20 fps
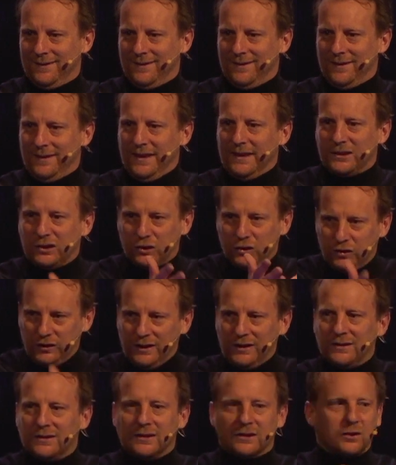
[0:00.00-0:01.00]
It's
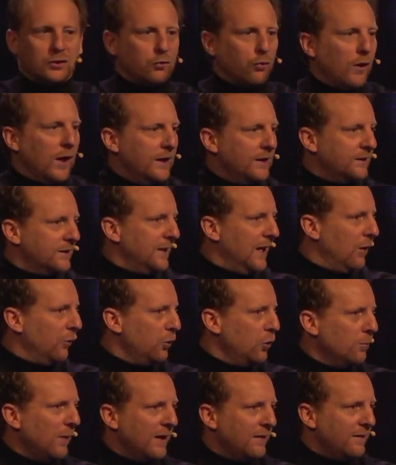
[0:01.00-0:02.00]
Jesus Christ. Now,
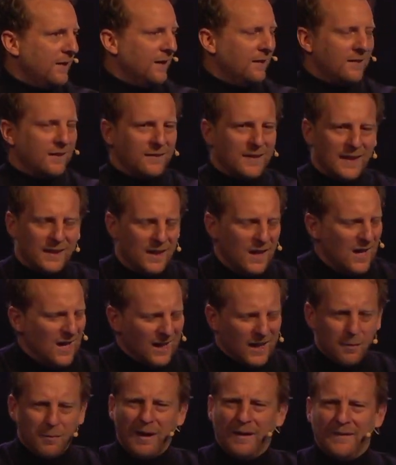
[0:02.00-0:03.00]
you might think that,
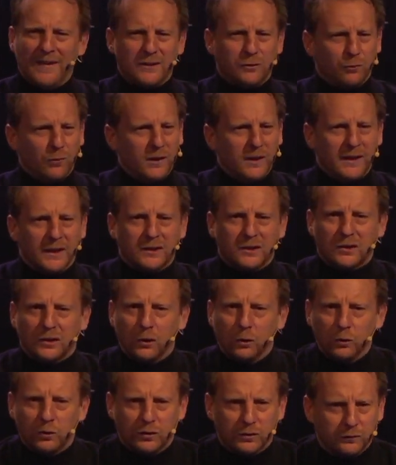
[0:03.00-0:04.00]
come on, that's really
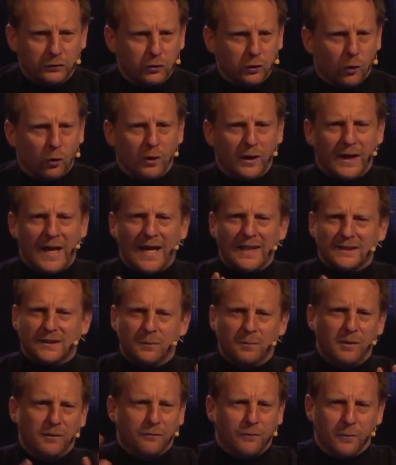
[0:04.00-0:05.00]
exclusive, Joel. It has to
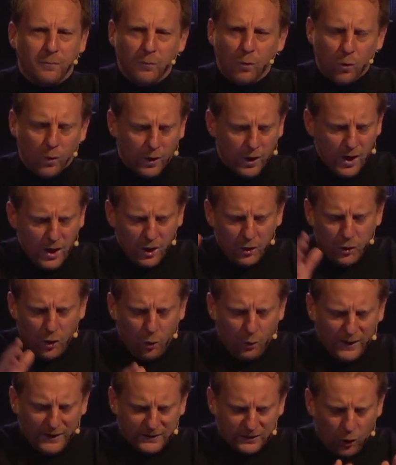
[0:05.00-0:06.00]
be for more.
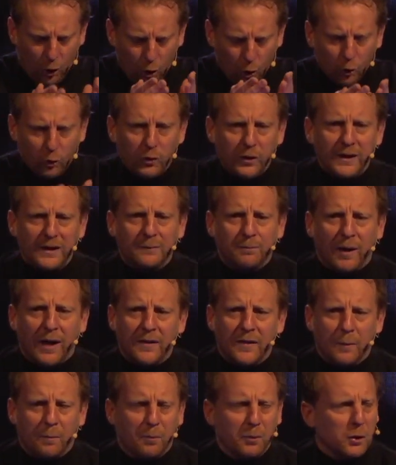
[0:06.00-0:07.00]
No, it's only by
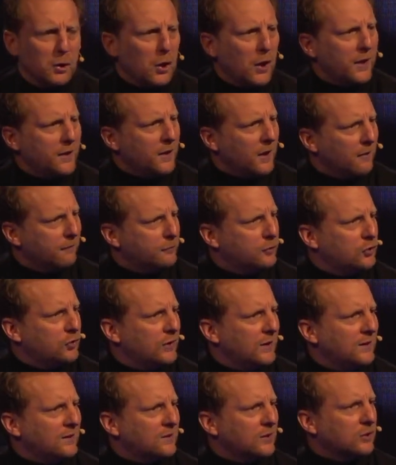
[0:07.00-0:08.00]
the blood of
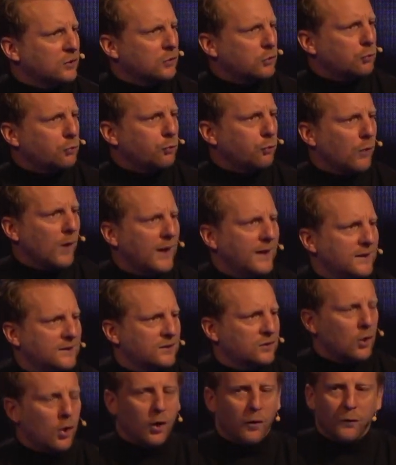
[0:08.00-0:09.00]
Jesus
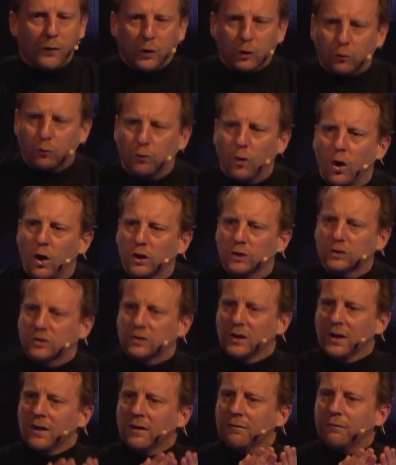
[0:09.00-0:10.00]
Christ on the cross
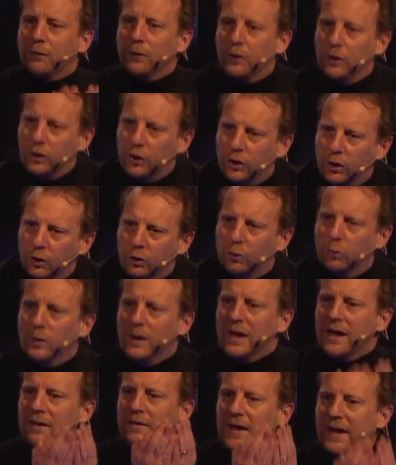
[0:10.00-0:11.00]
for you
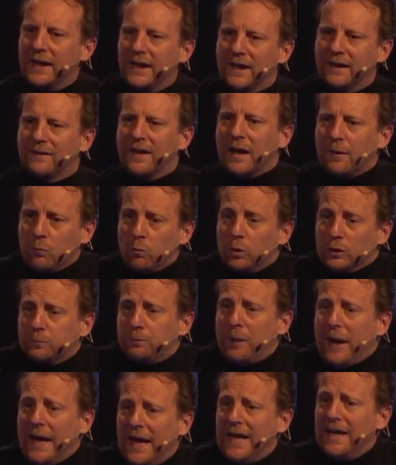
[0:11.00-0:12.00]
that was
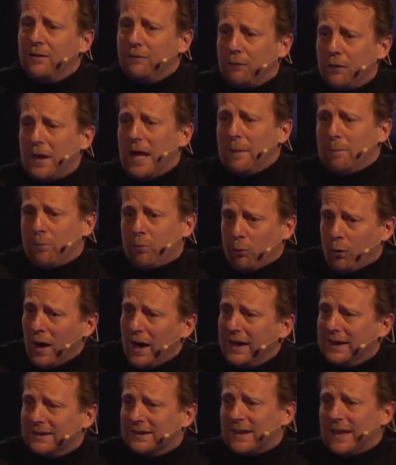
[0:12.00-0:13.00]
paid for that
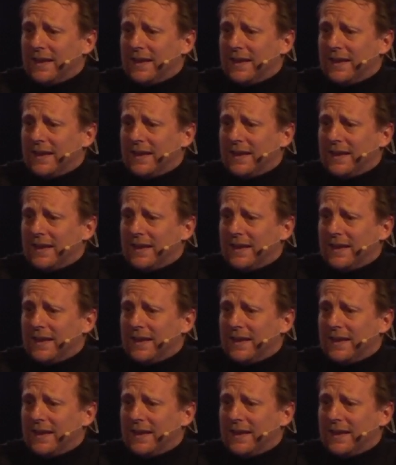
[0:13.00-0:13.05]
price.